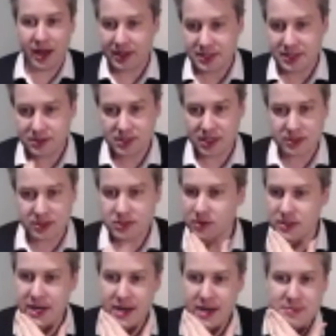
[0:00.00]
still tell the
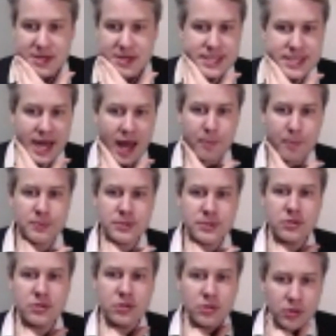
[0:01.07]
story today because it
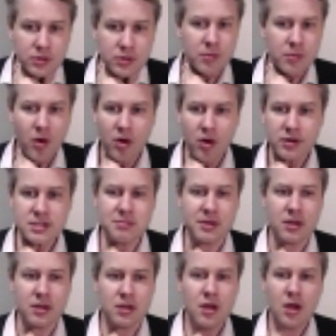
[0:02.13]
absolutely worries
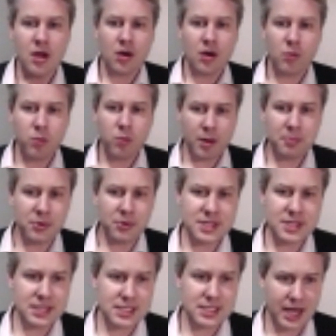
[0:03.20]
me.
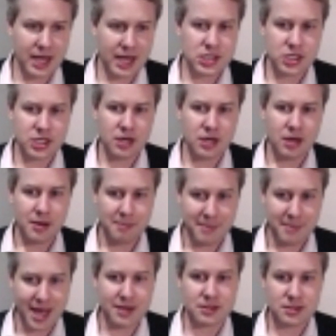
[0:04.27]
Representation
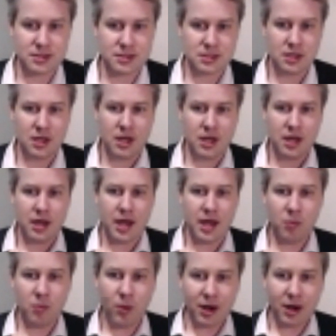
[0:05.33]
matters. Mm-hmm. And
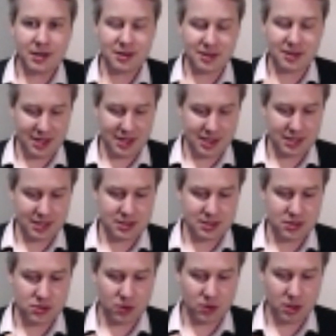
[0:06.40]
one of the things you're
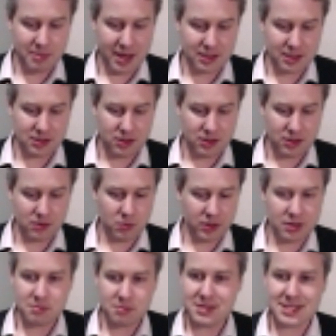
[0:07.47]
talking about, you know, what are the
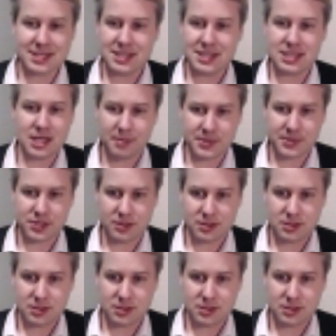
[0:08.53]
misconceptions?